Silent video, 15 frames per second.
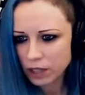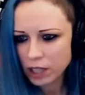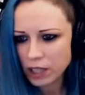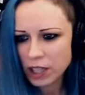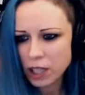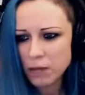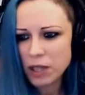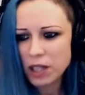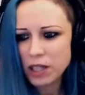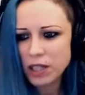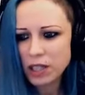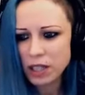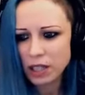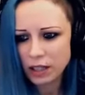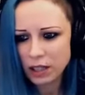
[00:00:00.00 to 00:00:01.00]
This can be
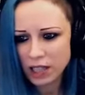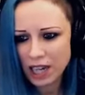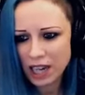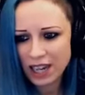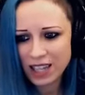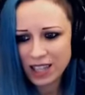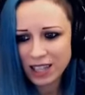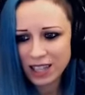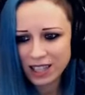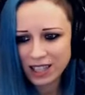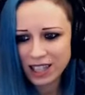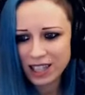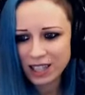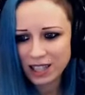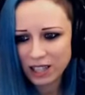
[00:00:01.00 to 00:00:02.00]
risky. Yeah,
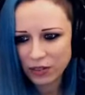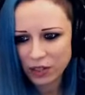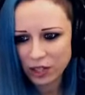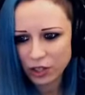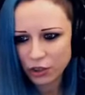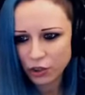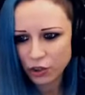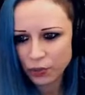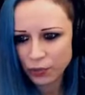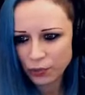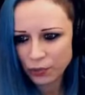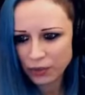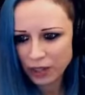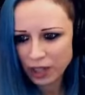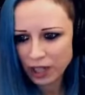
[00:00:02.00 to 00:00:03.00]
healers can switch.
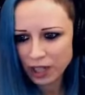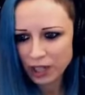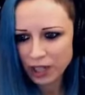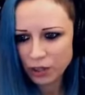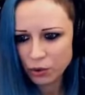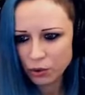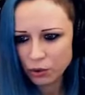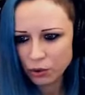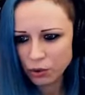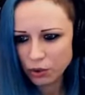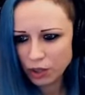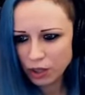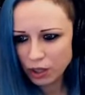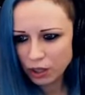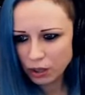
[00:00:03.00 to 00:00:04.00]
And they do.
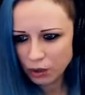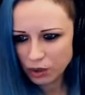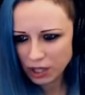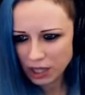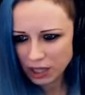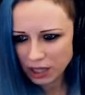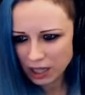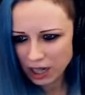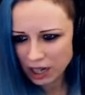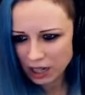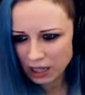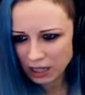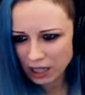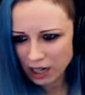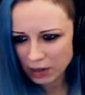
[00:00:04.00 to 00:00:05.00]
Looks like they
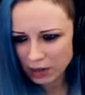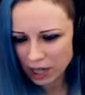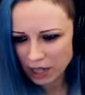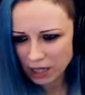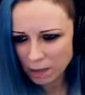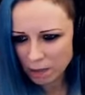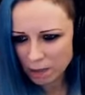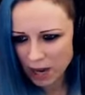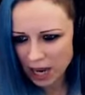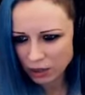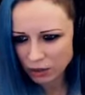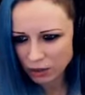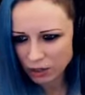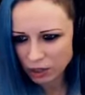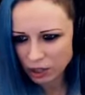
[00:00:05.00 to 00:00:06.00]
are, now are they
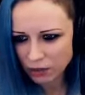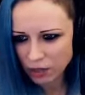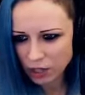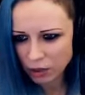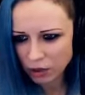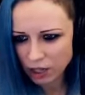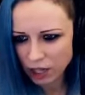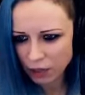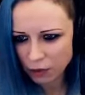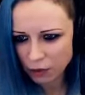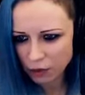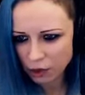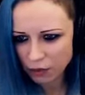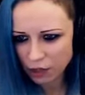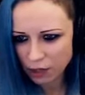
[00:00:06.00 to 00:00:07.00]
back on the queen or they are
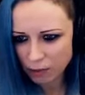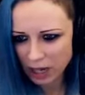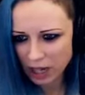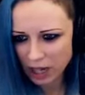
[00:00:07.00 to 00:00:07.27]
following